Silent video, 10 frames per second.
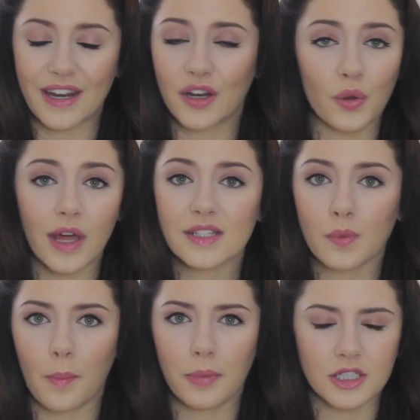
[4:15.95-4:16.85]
And I know that's
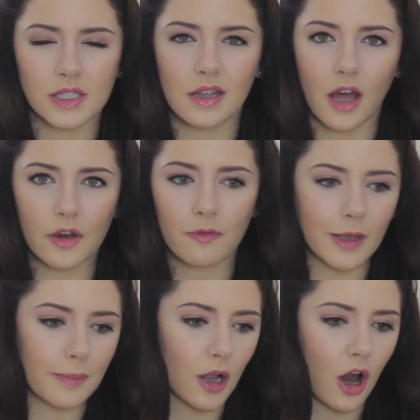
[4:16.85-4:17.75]
what puts a lot of
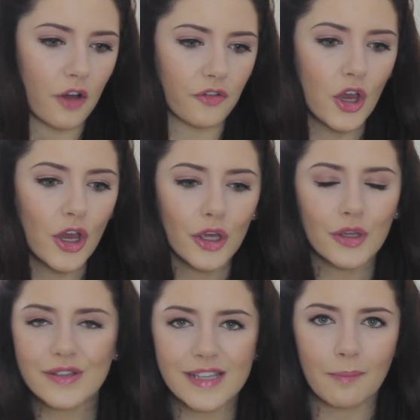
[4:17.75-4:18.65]
people off
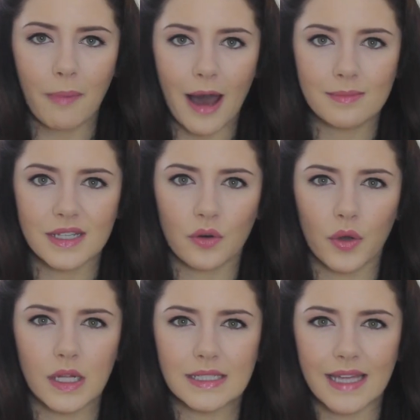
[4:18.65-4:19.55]
using balms and
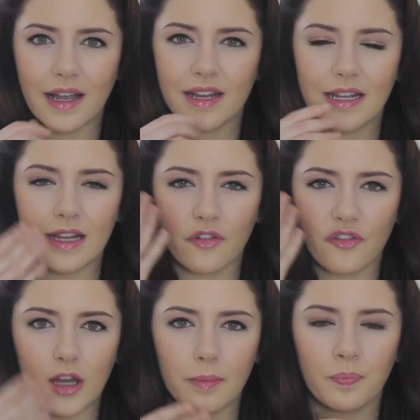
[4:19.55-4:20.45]
oils, that kind of little
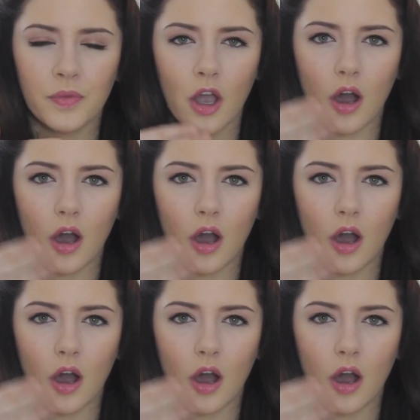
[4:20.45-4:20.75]
film